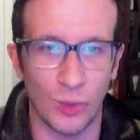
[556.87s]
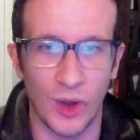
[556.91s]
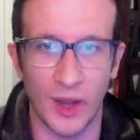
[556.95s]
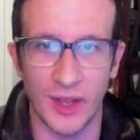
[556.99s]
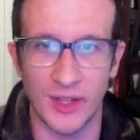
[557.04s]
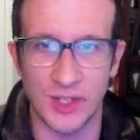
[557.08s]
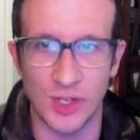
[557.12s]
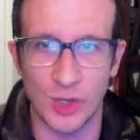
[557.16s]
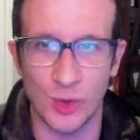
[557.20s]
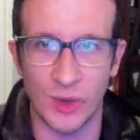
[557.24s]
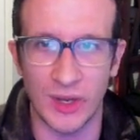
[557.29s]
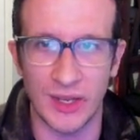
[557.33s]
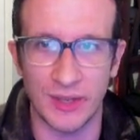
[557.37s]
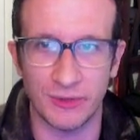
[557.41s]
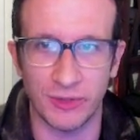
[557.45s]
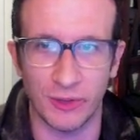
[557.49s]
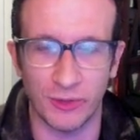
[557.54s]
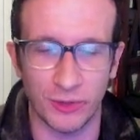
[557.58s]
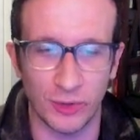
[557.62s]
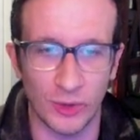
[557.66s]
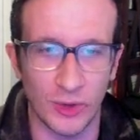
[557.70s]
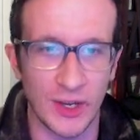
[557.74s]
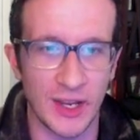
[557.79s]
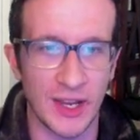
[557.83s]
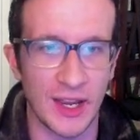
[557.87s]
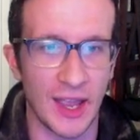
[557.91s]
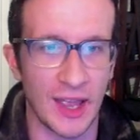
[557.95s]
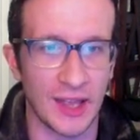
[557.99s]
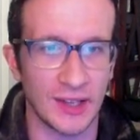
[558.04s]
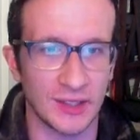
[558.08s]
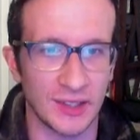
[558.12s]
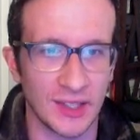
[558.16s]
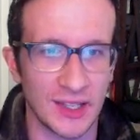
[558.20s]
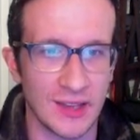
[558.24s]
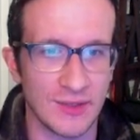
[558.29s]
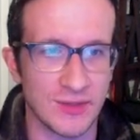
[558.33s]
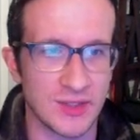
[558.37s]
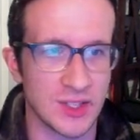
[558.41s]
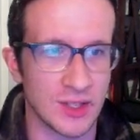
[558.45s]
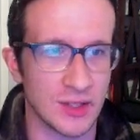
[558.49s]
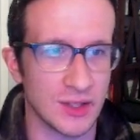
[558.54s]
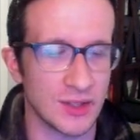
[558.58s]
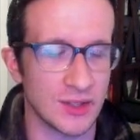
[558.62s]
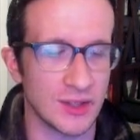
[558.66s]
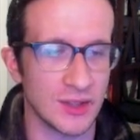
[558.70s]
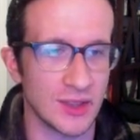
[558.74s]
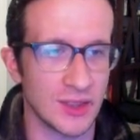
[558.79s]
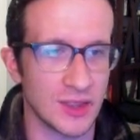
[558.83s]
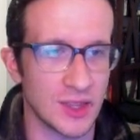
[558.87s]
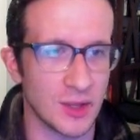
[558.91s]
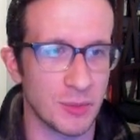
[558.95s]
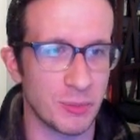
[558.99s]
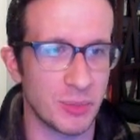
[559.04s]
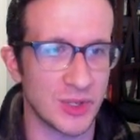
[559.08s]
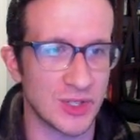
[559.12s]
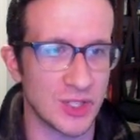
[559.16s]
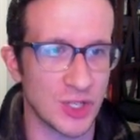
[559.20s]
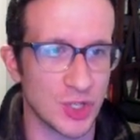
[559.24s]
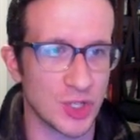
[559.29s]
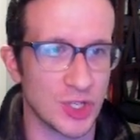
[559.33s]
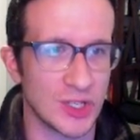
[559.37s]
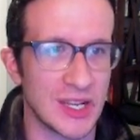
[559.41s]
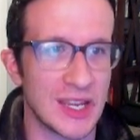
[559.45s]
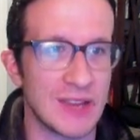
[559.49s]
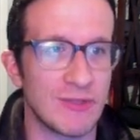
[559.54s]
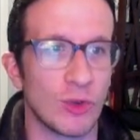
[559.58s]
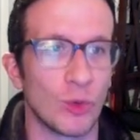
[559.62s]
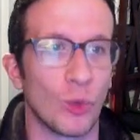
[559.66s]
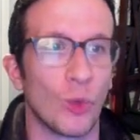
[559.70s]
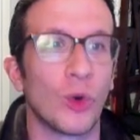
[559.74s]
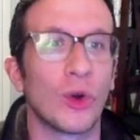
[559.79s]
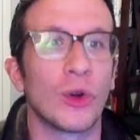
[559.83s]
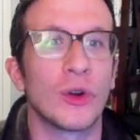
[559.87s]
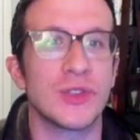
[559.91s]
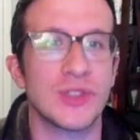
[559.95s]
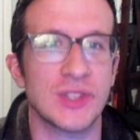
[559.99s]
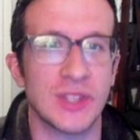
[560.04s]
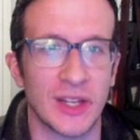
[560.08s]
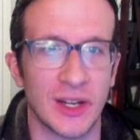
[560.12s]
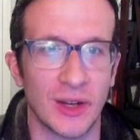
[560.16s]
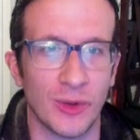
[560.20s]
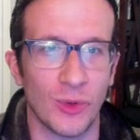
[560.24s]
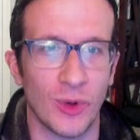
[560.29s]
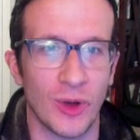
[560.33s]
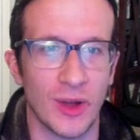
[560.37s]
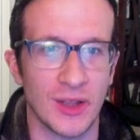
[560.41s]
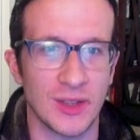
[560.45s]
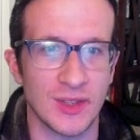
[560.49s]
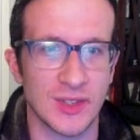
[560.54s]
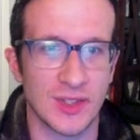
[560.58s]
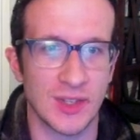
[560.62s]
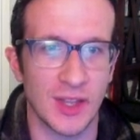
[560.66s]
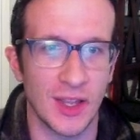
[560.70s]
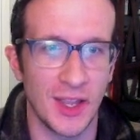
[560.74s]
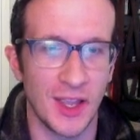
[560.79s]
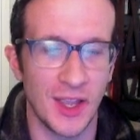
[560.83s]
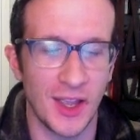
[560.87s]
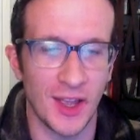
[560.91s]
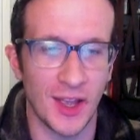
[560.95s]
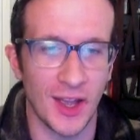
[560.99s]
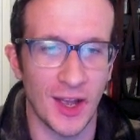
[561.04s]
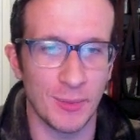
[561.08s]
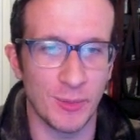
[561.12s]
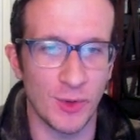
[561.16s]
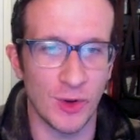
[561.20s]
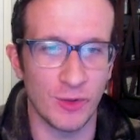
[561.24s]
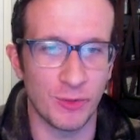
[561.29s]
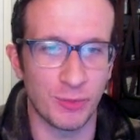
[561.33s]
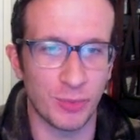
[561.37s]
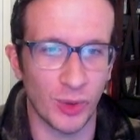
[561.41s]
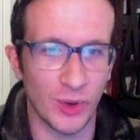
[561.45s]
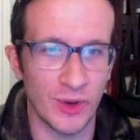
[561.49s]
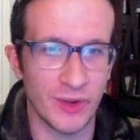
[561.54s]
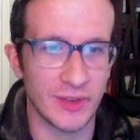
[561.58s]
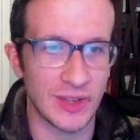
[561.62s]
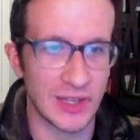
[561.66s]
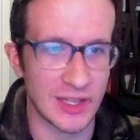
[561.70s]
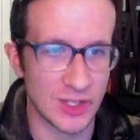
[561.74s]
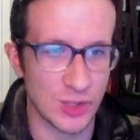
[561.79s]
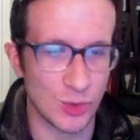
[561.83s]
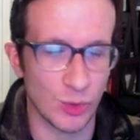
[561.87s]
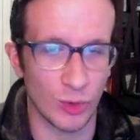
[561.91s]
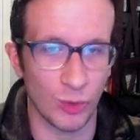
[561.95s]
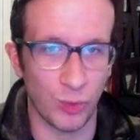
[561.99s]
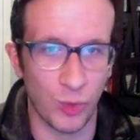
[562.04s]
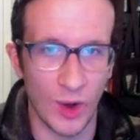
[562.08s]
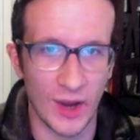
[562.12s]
white's queen for free and leaves the position even worse than it was a move previous,